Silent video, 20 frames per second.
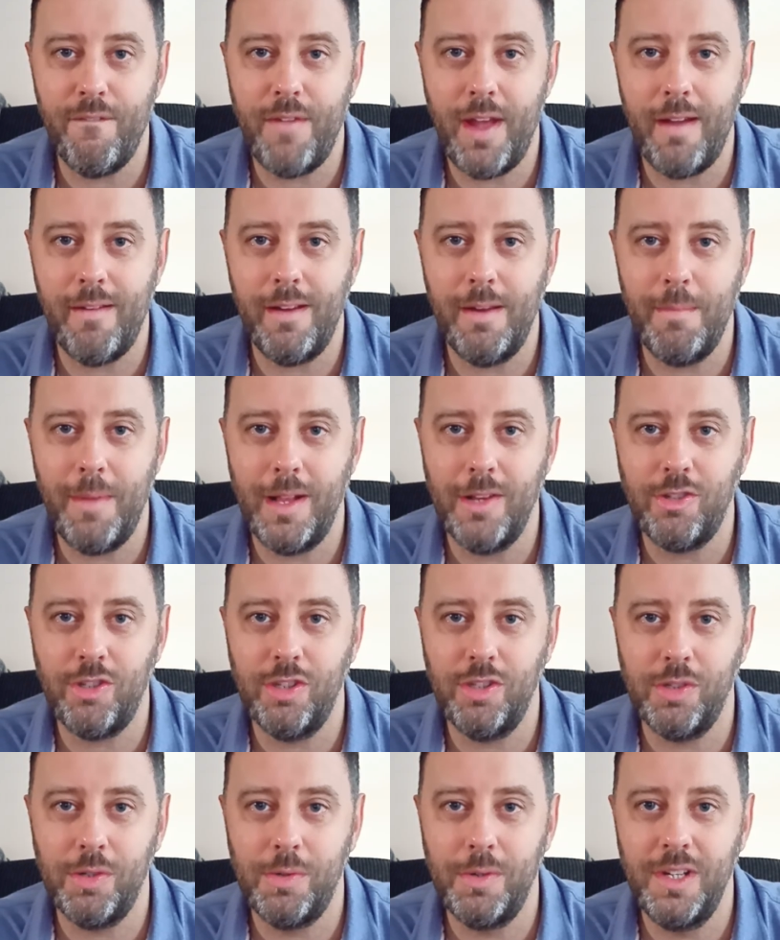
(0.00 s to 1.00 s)
very much
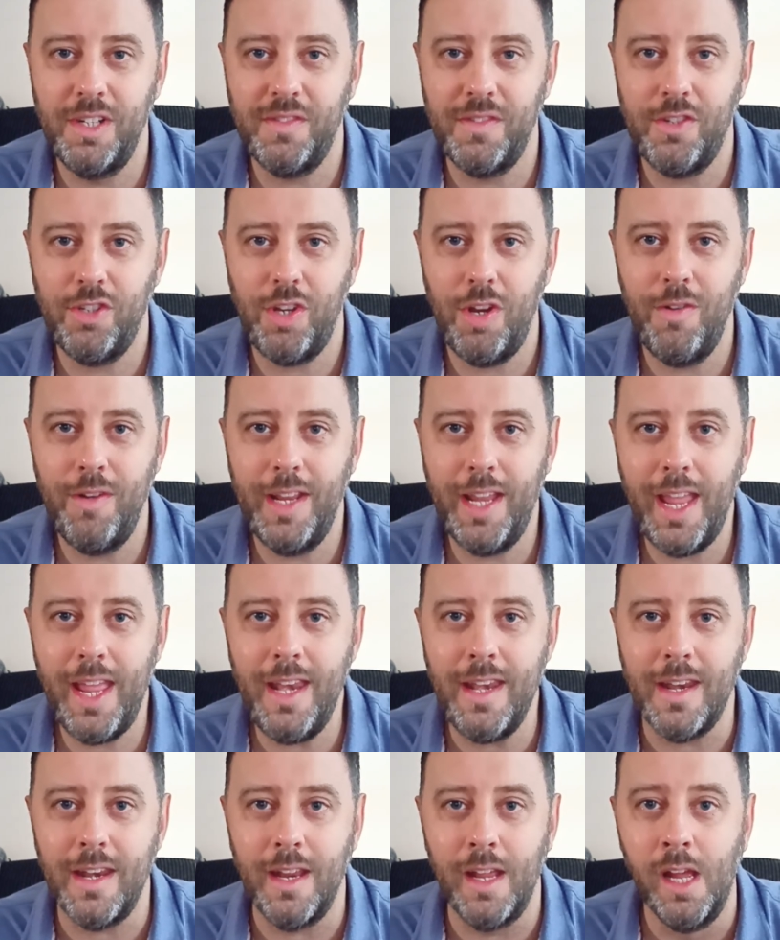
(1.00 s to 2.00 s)
as always for tuning
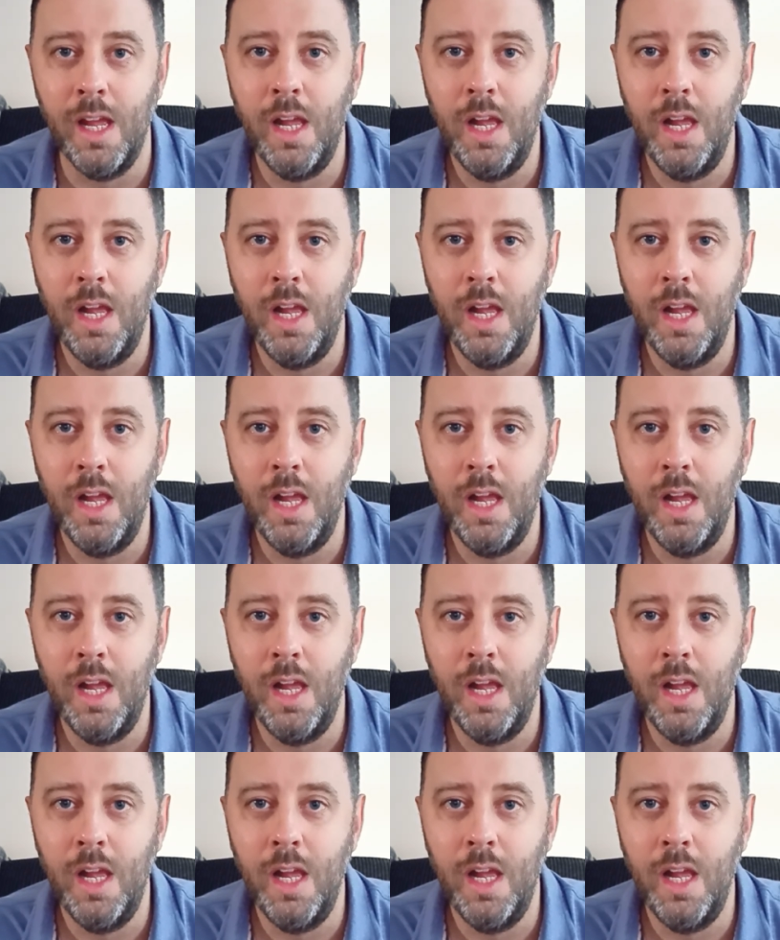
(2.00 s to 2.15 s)
in.